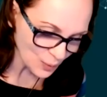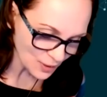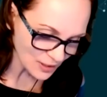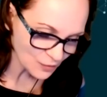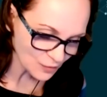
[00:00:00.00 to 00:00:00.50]
were
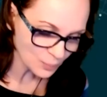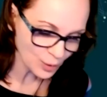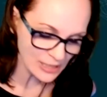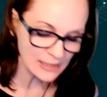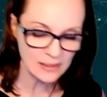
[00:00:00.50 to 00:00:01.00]
even
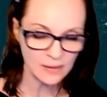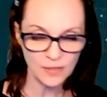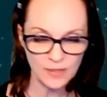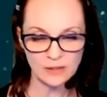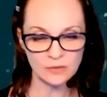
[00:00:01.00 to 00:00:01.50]
bringing in
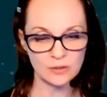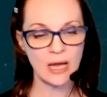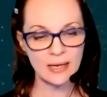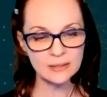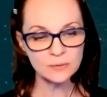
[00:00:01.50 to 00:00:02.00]
things that
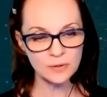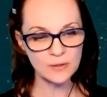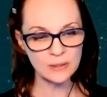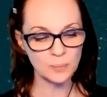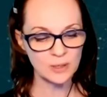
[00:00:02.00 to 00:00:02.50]
I don't
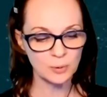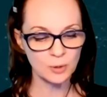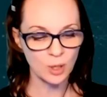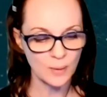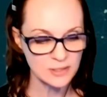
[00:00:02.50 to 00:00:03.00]
think people
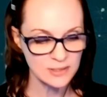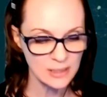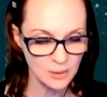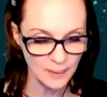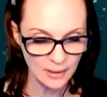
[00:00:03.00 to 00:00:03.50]
always think
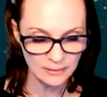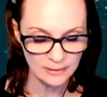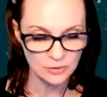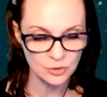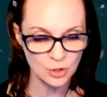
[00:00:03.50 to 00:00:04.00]
about
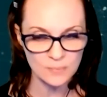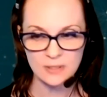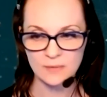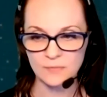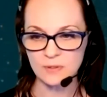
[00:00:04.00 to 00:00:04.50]
in terms
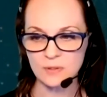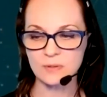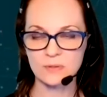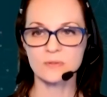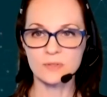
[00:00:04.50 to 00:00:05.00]
of
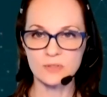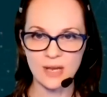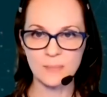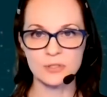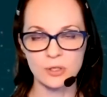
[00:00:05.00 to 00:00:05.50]

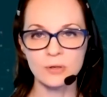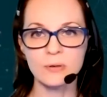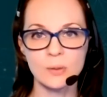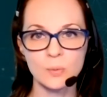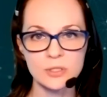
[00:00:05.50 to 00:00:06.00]

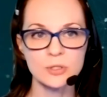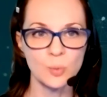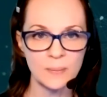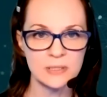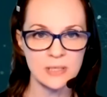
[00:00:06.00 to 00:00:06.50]
cybersecurity, which is
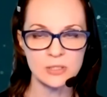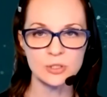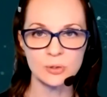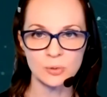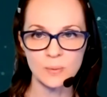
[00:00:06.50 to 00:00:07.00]

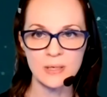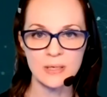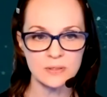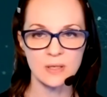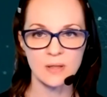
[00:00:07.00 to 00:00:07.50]
reputational
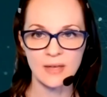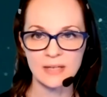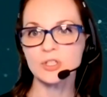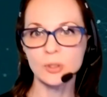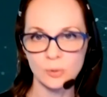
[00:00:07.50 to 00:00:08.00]
risk. That's
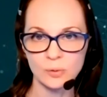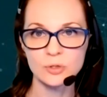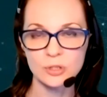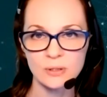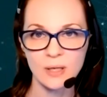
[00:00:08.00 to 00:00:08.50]

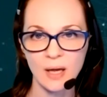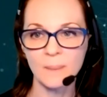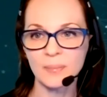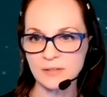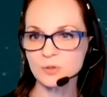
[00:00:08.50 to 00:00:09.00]
huge.
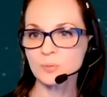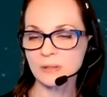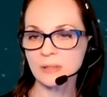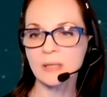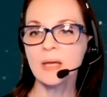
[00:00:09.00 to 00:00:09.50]
That's a
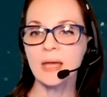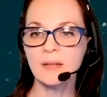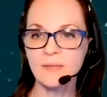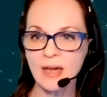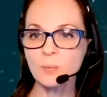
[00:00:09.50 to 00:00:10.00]
really, and
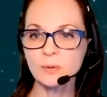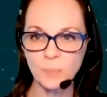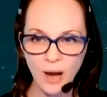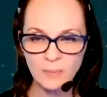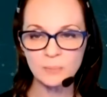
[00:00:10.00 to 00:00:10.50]
that would
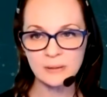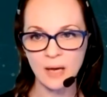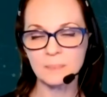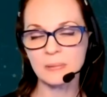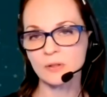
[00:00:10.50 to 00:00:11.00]
probably
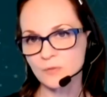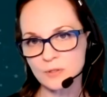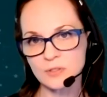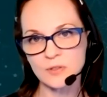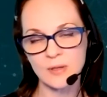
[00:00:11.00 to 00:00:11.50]
not be the
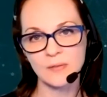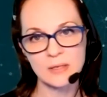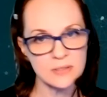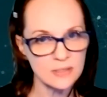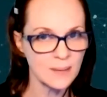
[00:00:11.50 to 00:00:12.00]
first thing that a
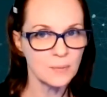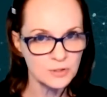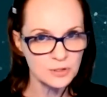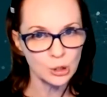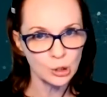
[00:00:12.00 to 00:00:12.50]

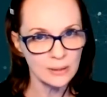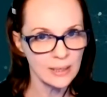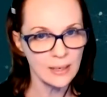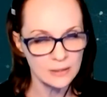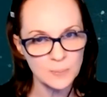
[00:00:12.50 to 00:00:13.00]

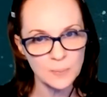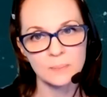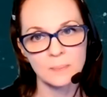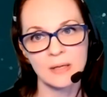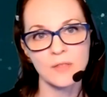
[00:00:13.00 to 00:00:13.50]
cybersecurity expert
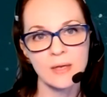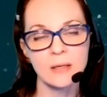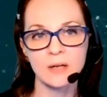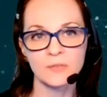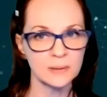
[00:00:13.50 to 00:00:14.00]
might think
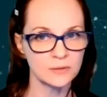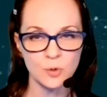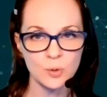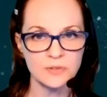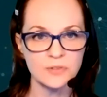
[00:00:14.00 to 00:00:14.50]
of. But of
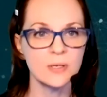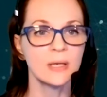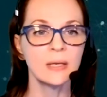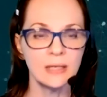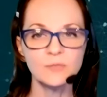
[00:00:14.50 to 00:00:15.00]
course,
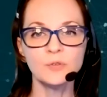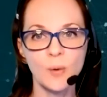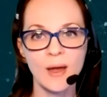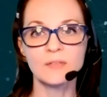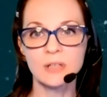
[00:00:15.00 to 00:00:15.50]
if you
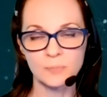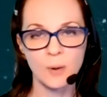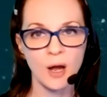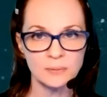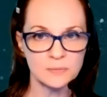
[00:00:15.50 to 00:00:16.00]
have enough
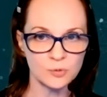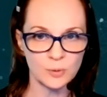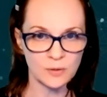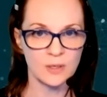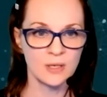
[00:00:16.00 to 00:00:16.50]
problems
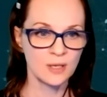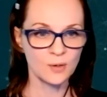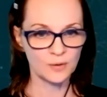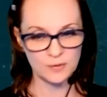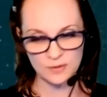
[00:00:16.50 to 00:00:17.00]
with
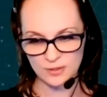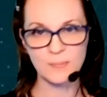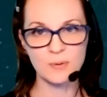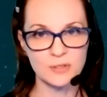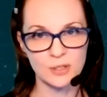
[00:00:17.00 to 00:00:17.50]

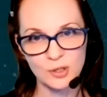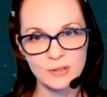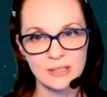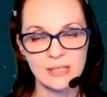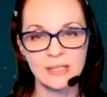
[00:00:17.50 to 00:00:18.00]

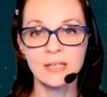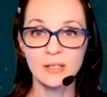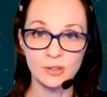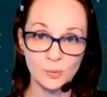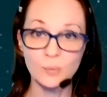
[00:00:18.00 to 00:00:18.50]
cybersecurity,
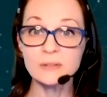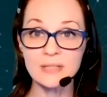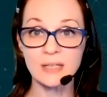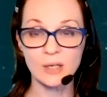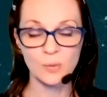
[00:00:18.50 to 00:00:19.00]
you will
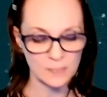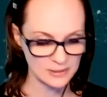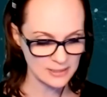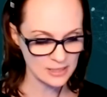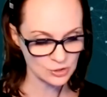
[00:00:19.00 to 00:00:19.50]
take a
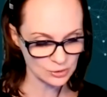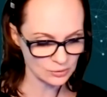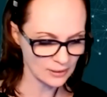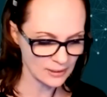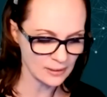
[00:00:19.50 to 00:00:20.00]

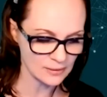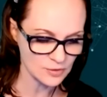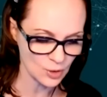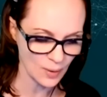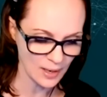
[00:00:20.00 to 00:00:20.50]
reputational hit.
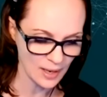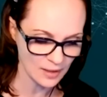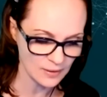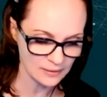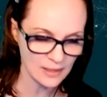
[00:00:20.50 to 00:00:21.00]
So I
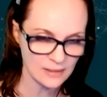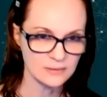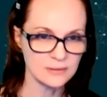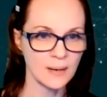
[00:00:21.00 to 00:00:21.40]
think that's